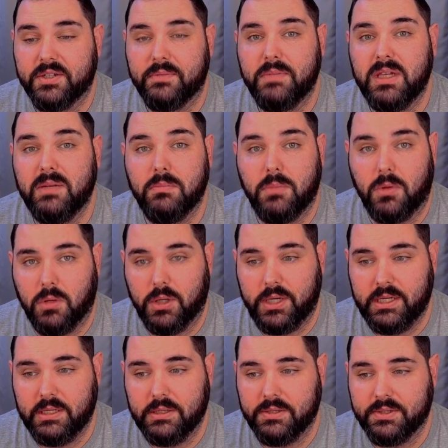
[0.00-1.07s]
mean more
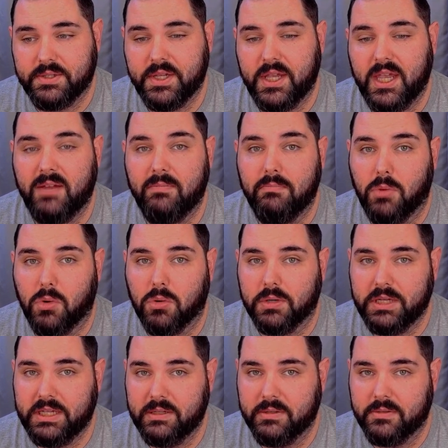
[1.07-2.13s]
heals, and more
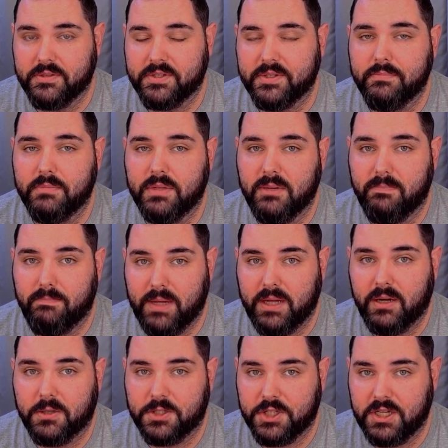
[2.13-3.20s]
heals mean a
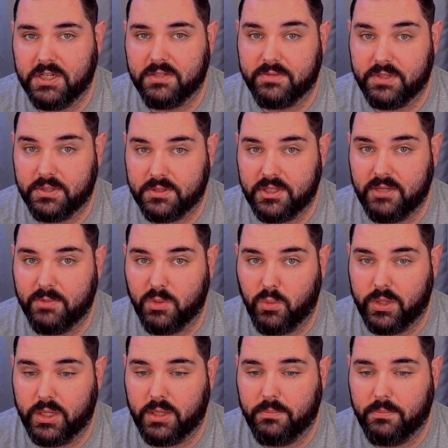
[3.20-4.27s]
better chance for your team to win.